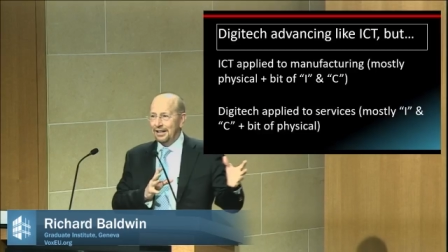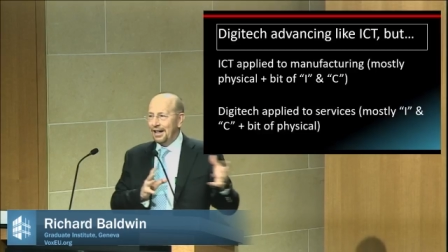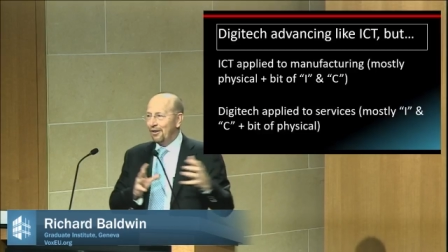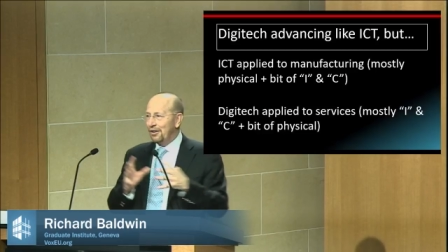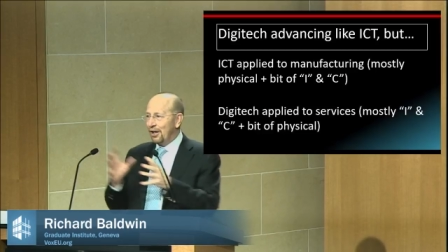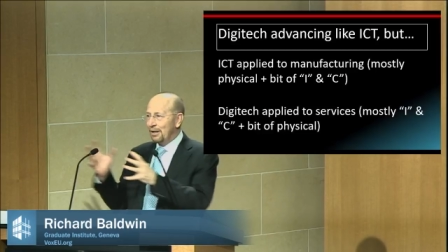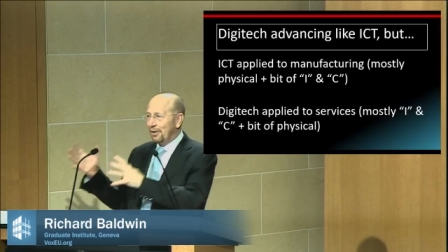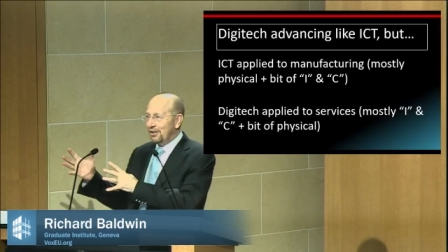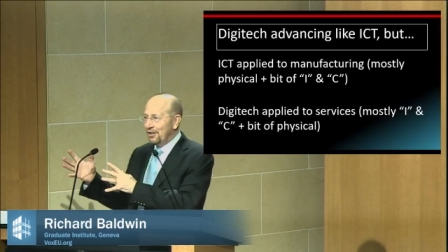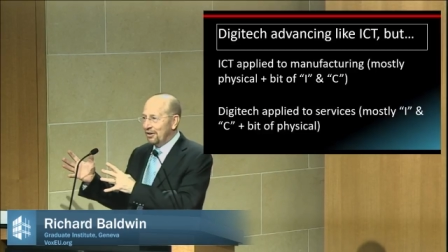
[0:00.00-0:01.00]
and now they talk
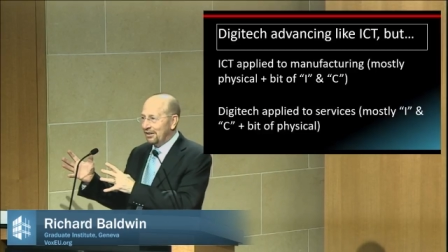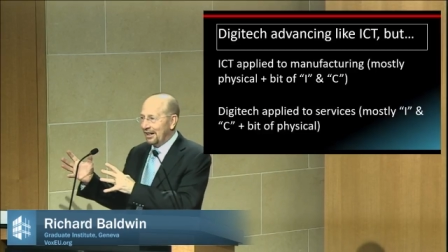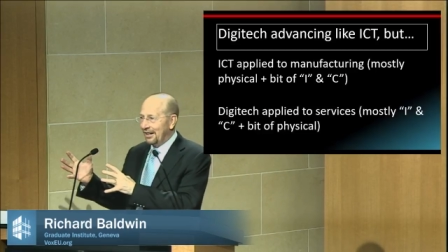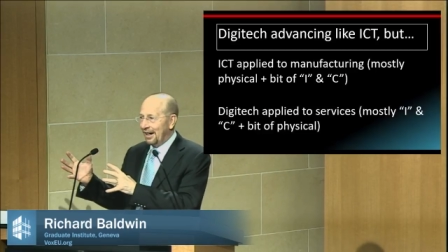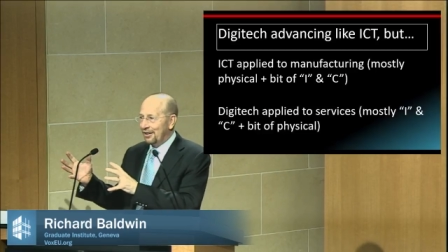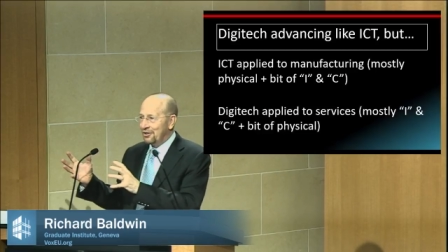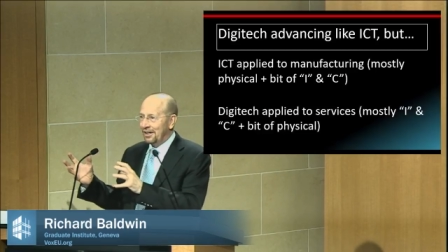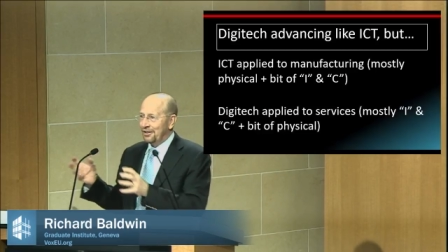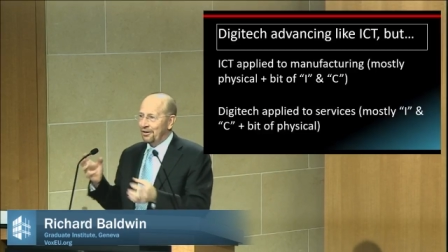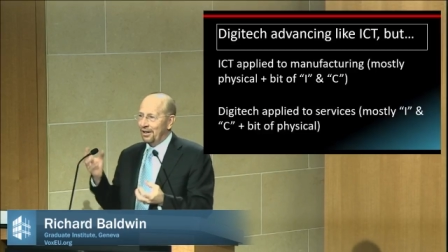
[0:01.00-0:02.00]
about digital technology
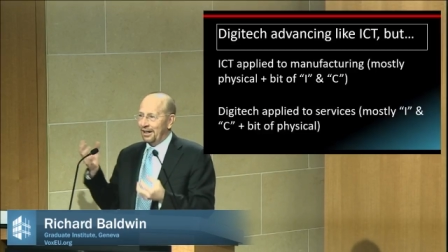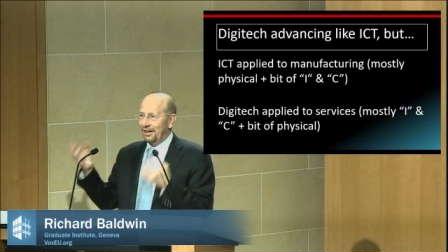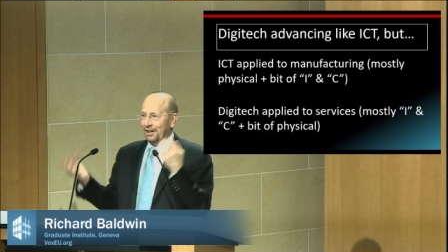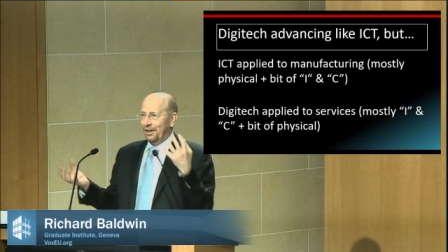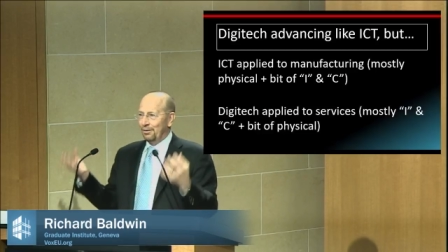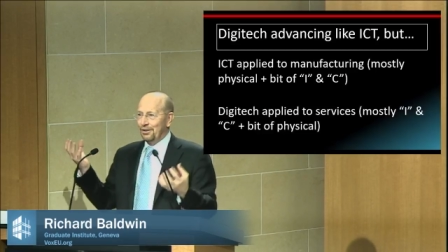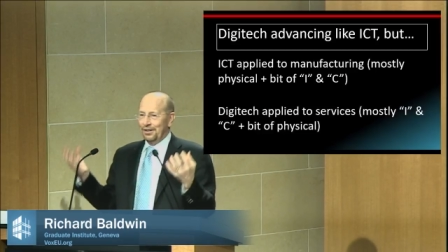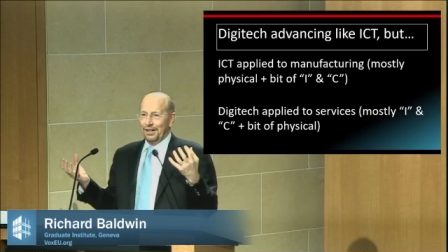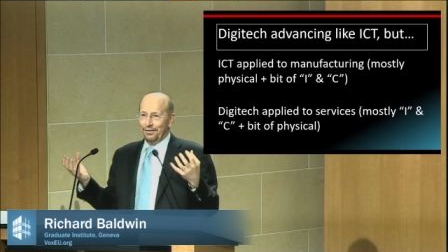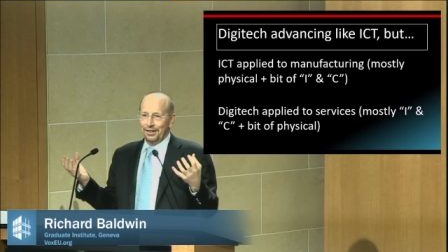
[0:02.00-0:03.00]
and you go like, what's the
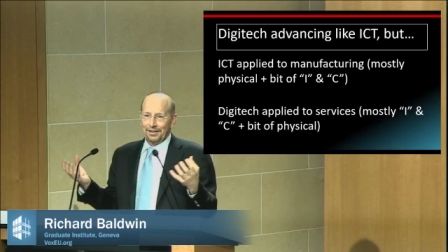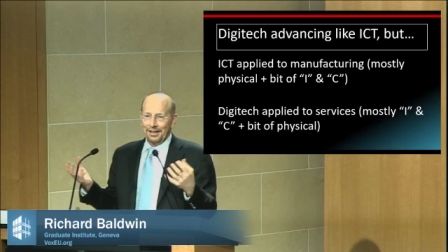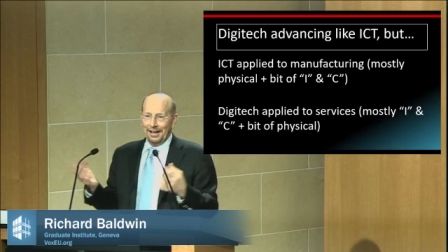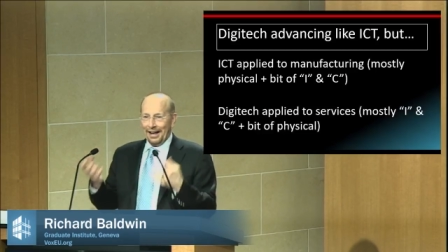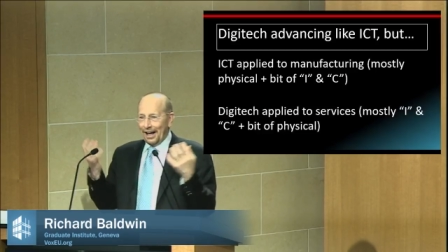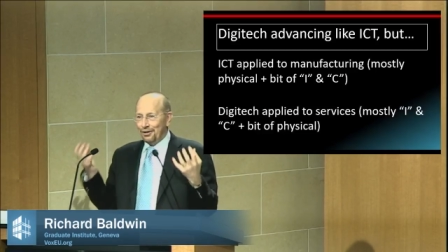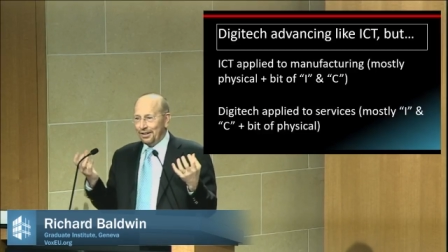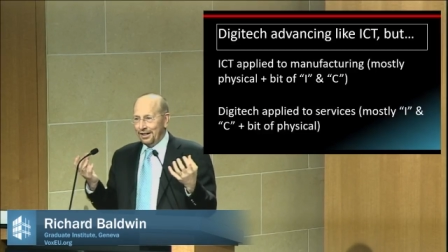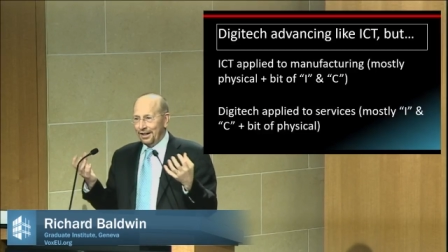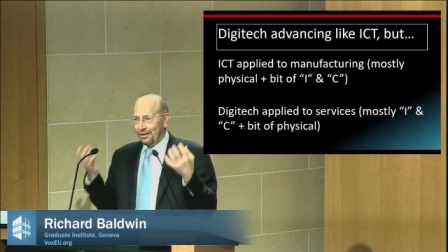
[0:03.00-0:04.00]
difference?
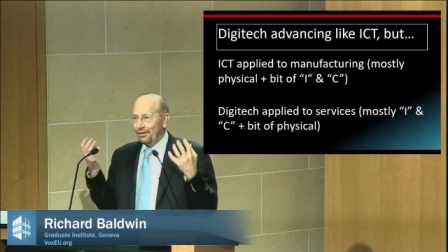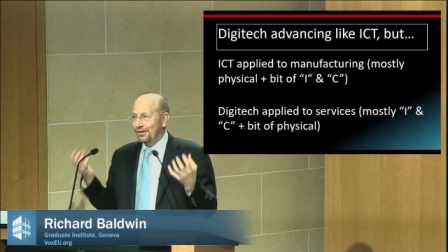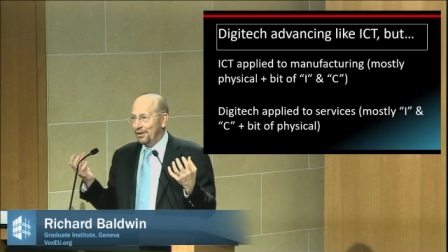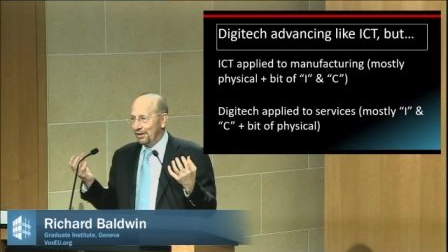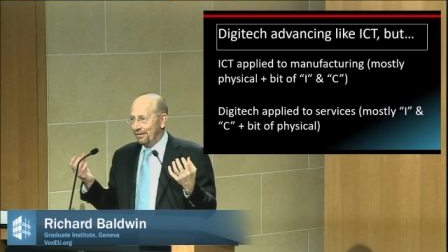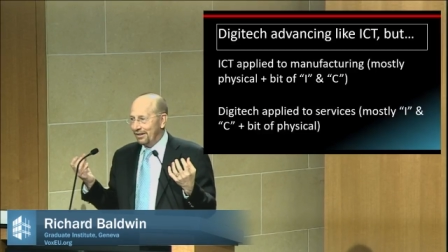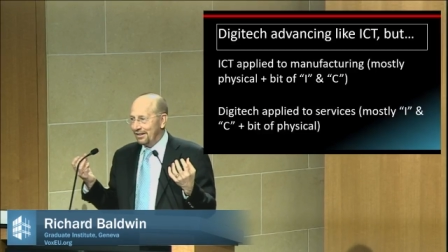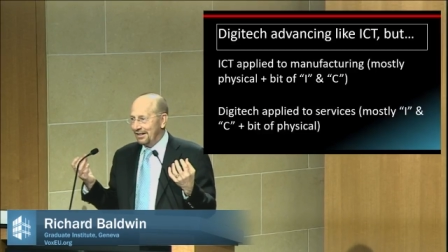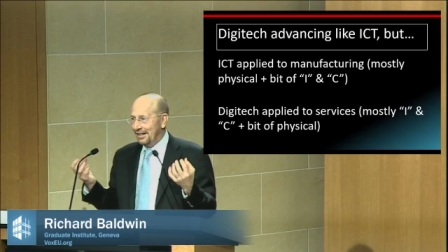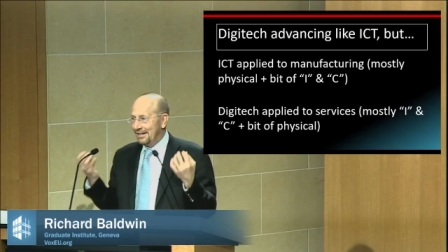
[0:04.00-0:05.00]
Actually, there is no
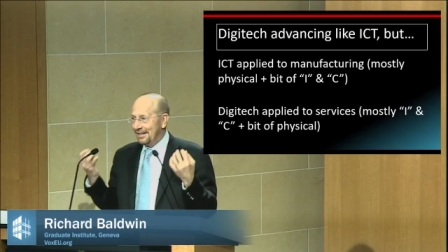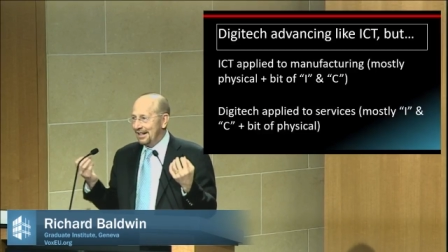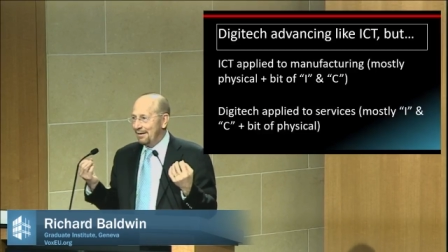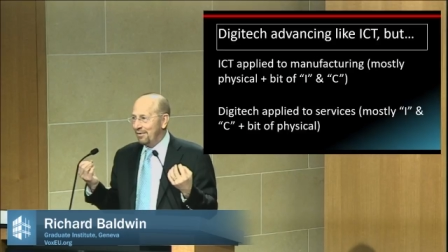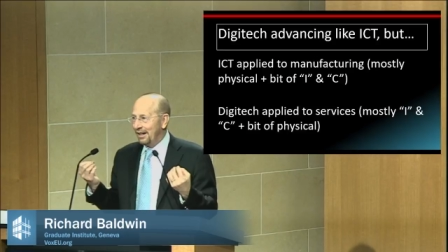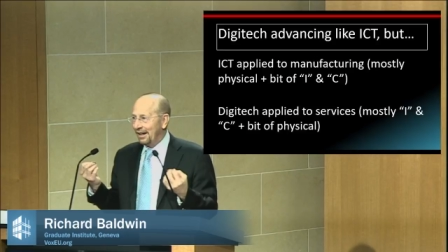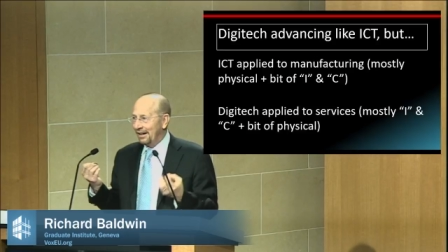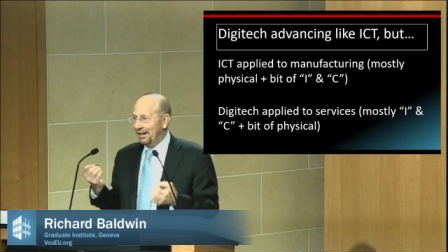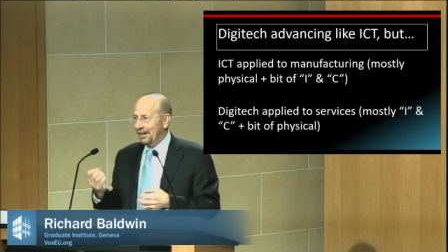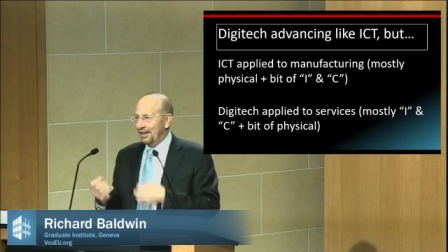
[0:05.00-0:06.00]
difference. It's the same
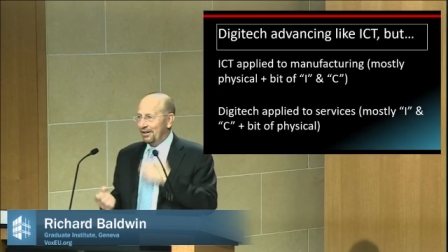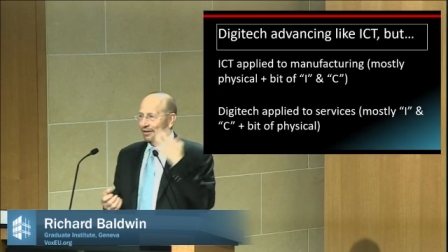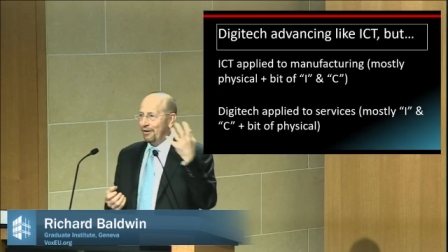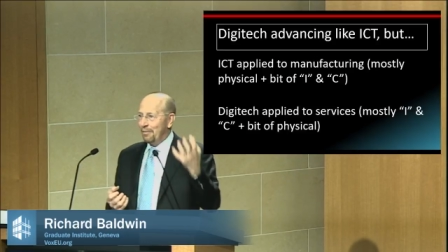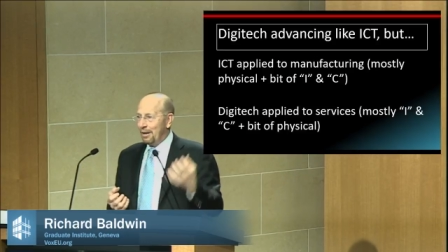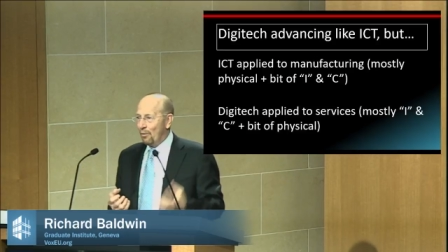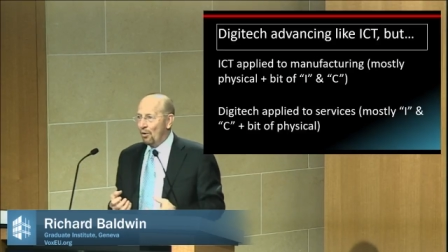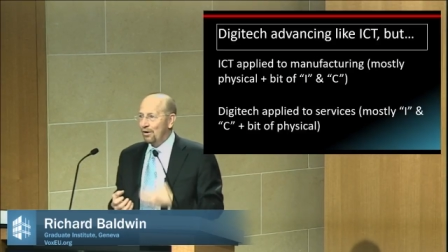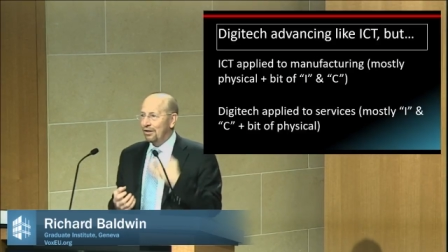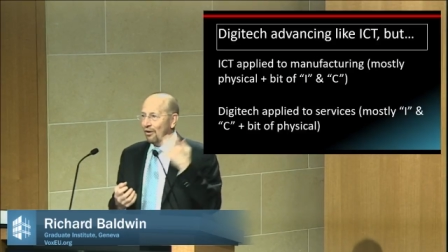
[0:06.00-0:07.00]
thing, driven by
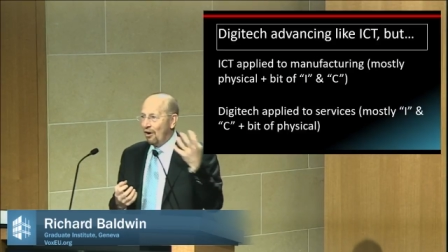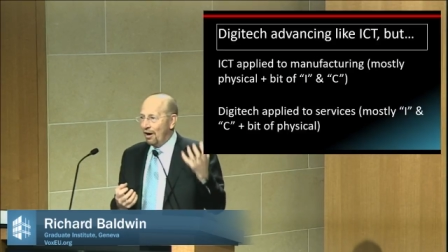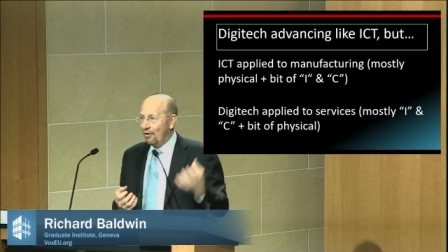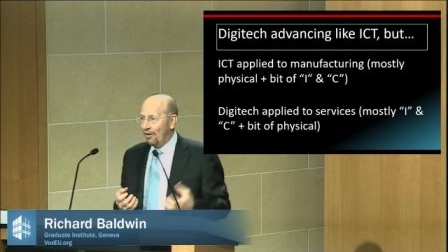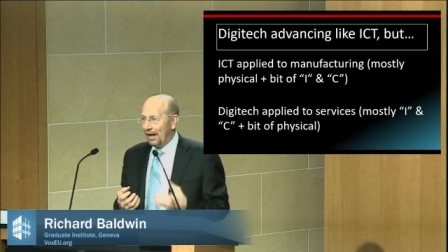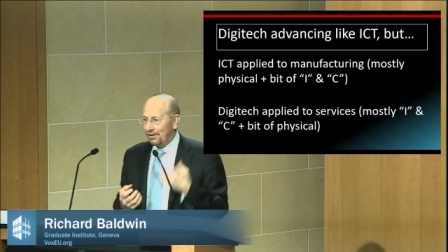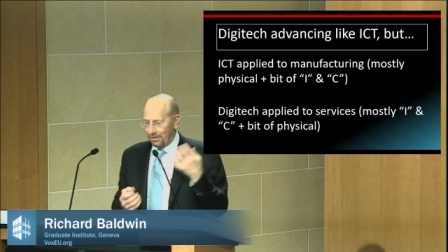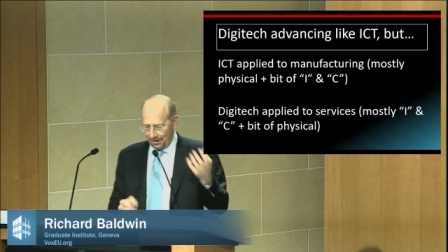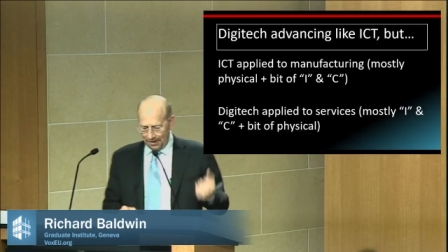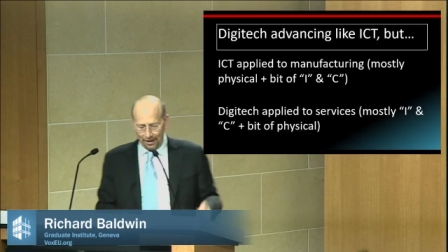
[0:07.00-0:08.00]
Moore's law and all that
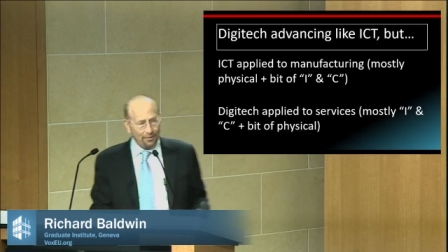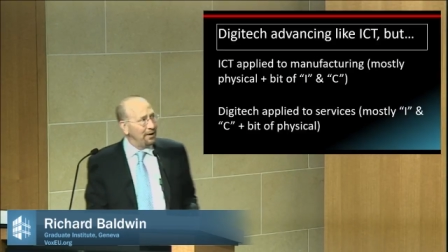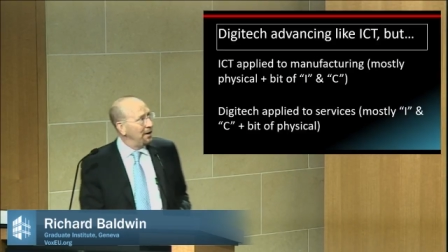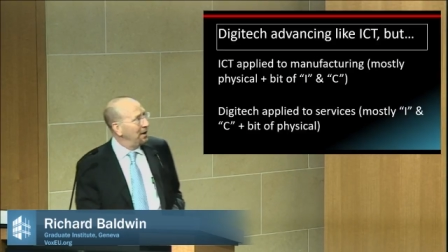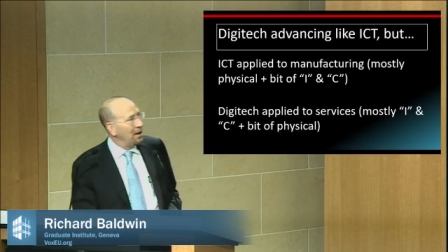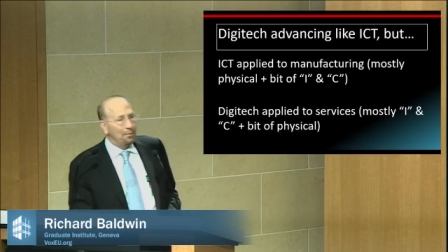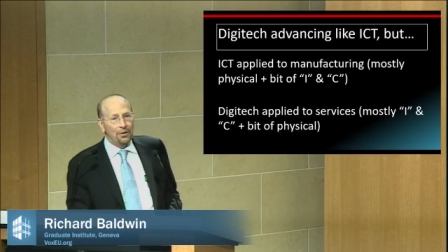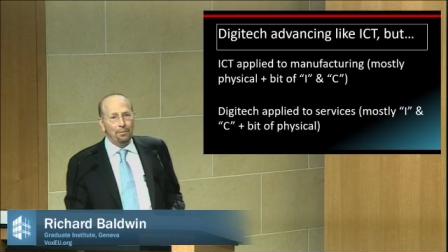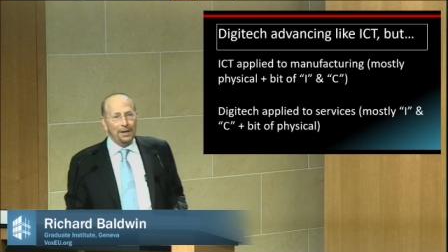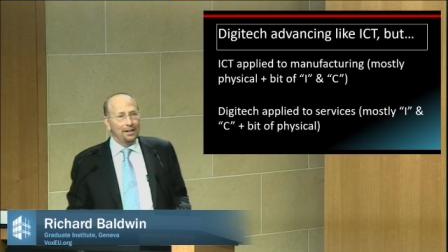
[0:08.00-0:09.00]
sort of stuff. But
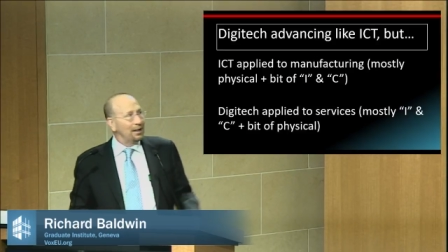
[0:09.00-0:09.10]
the big